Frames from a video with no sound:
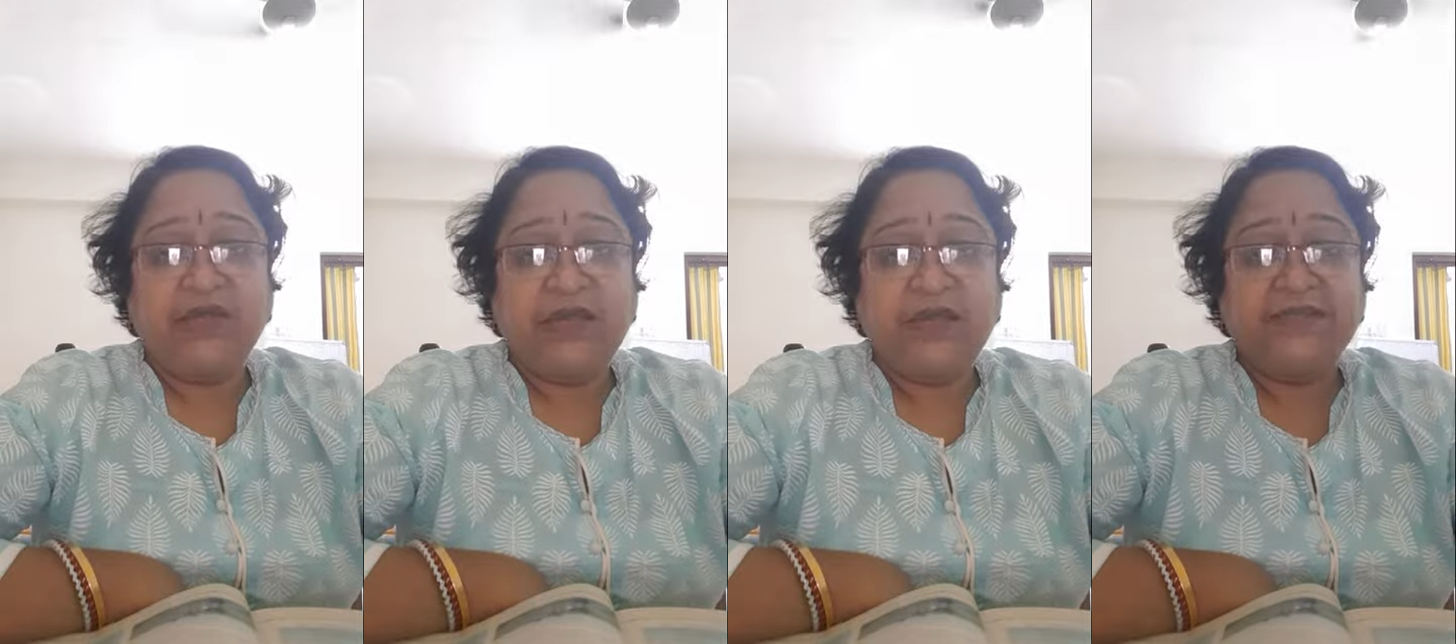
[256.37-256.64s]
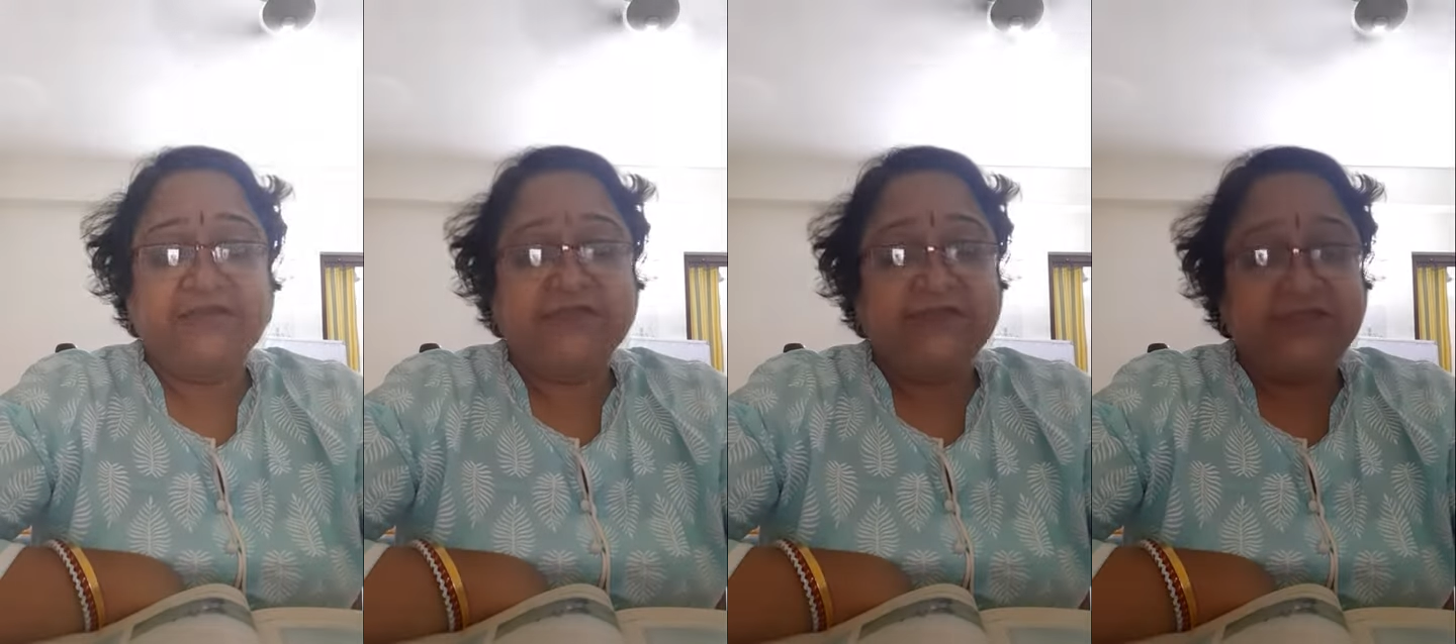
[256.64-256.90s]

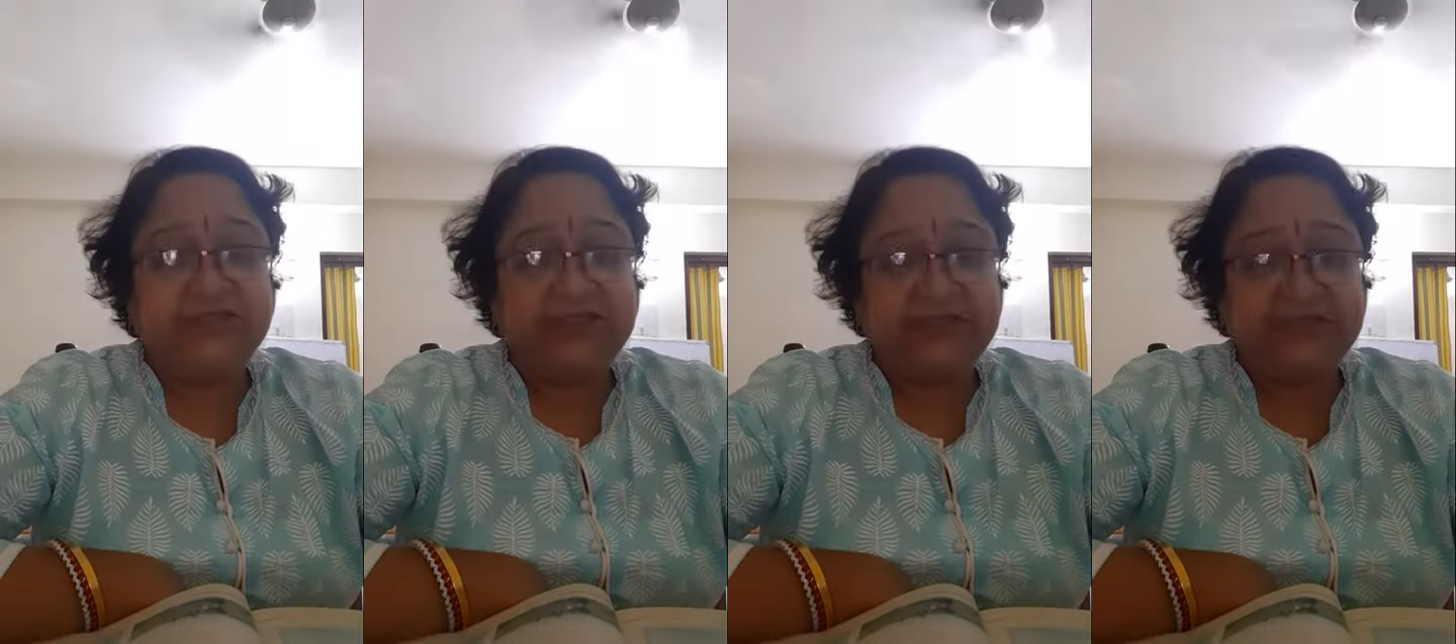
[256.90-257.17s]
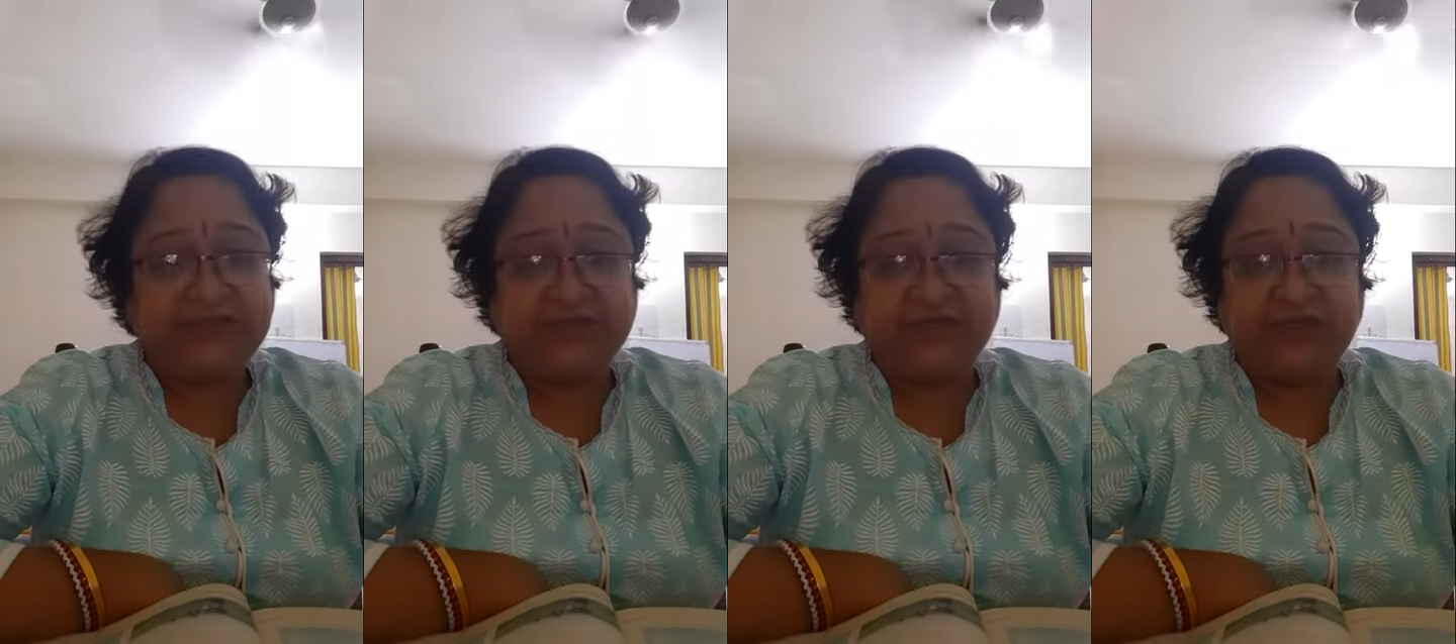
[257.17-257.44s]
as
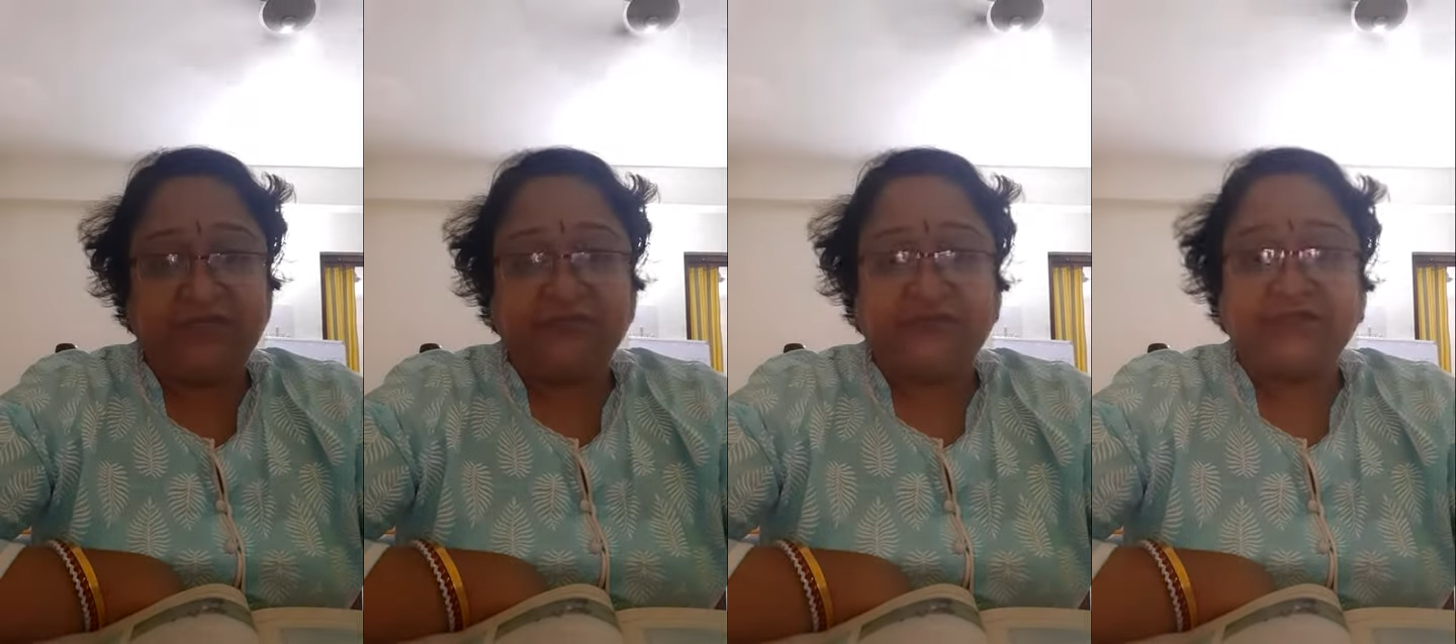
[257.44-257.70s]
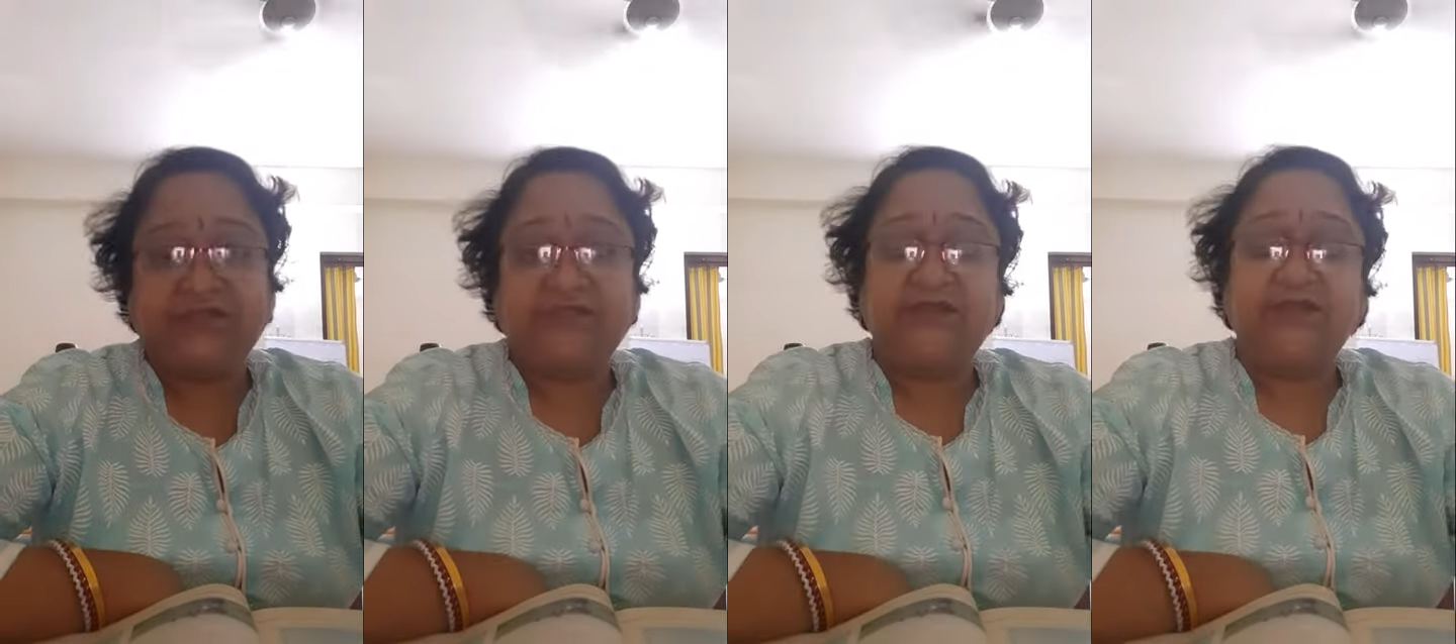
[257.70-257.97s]
jet streams.